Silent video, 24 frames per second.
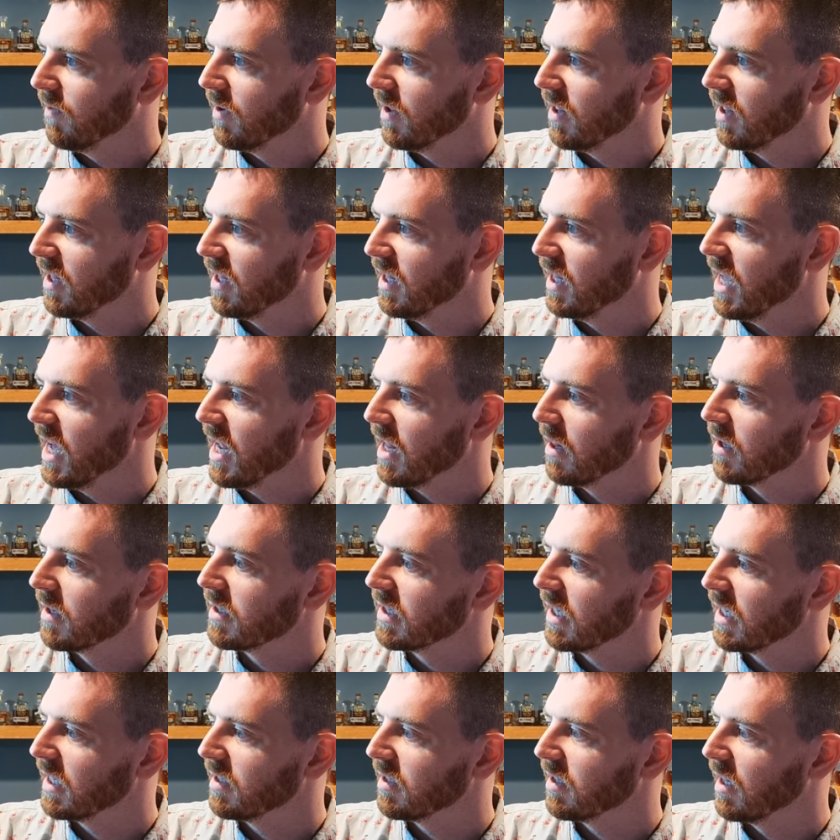Other than that, it looks
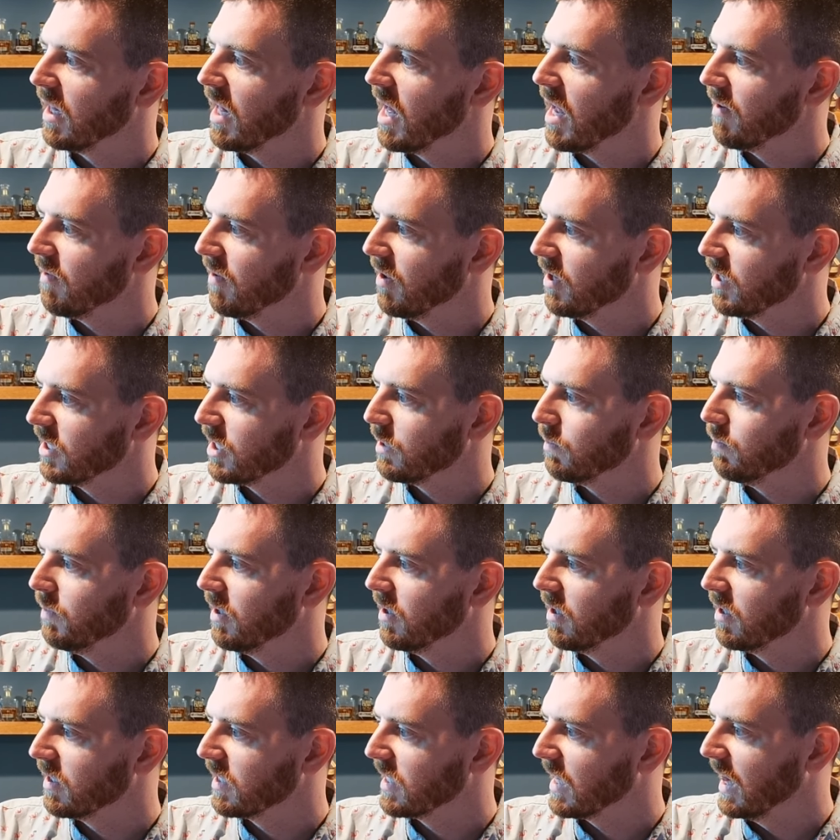like it's a lot of other
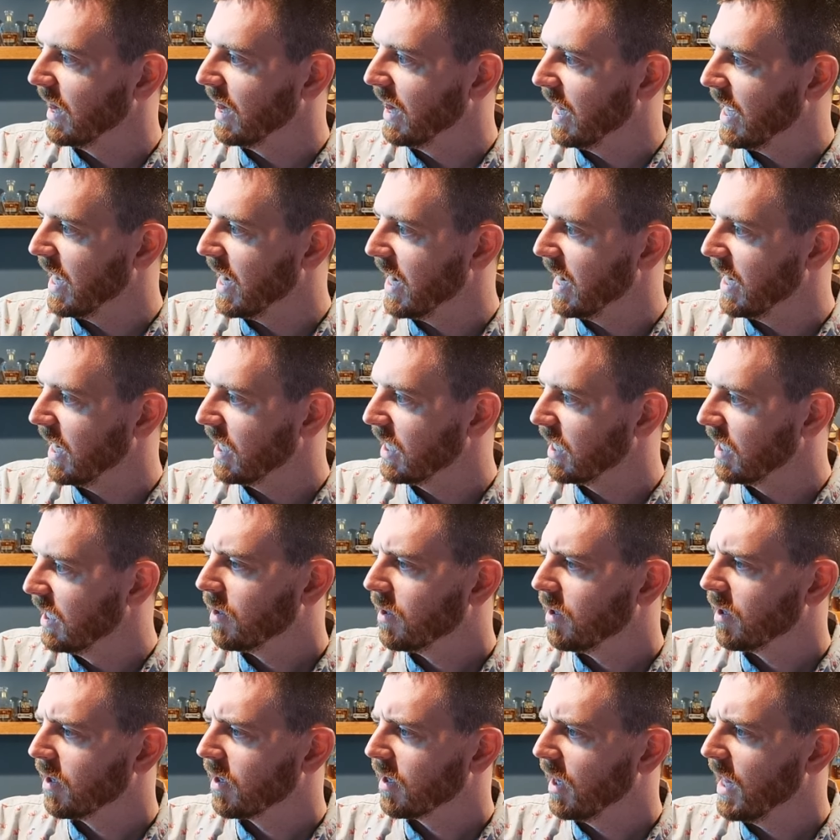spirits, like
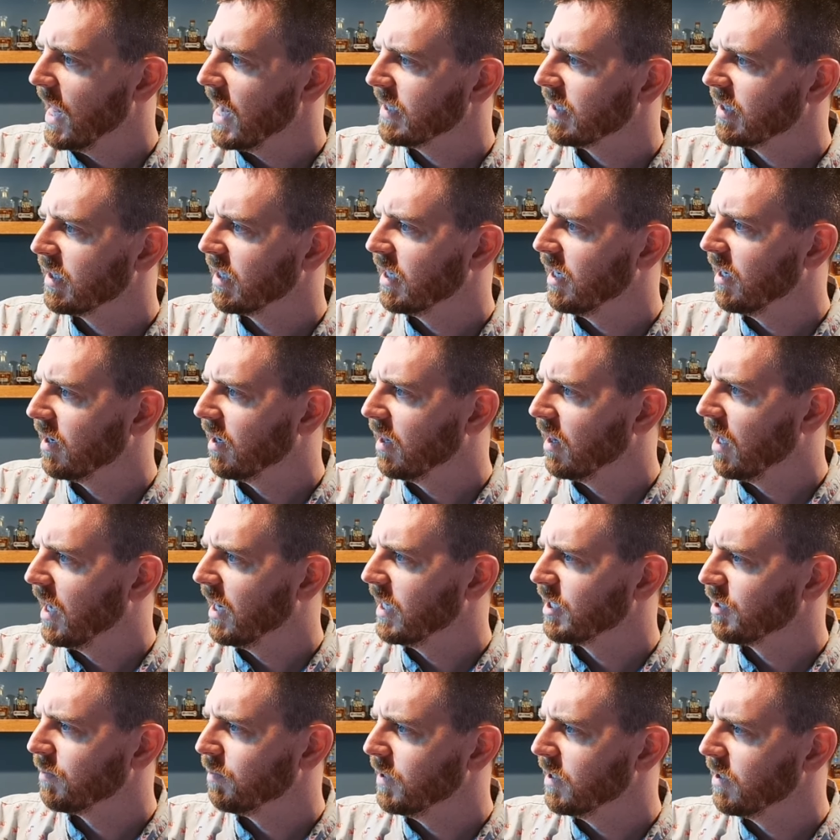their Classic
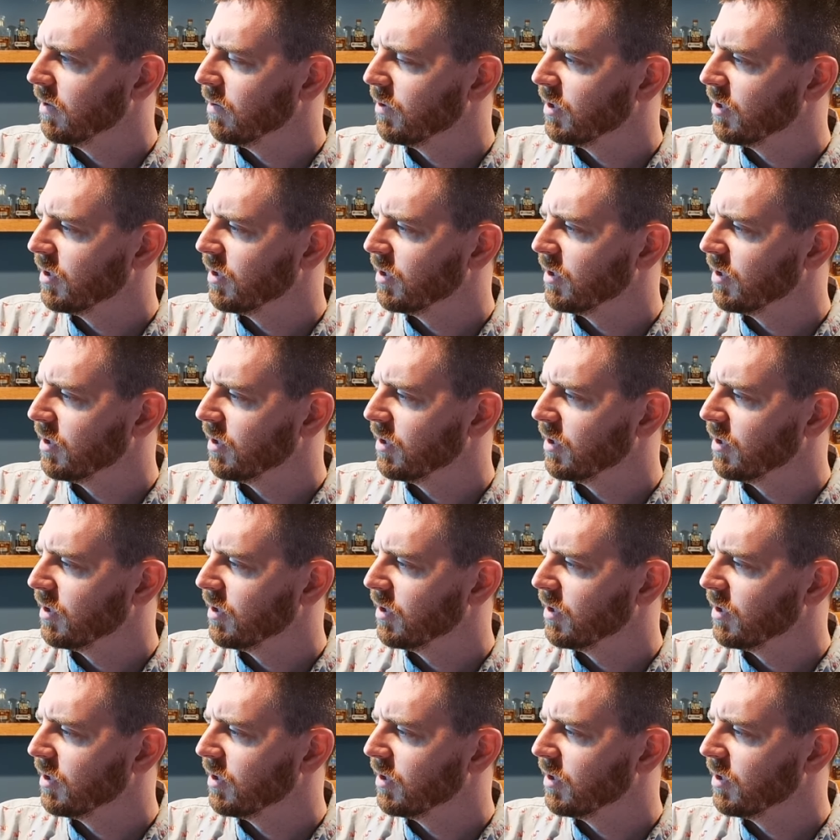Carolina Spirit,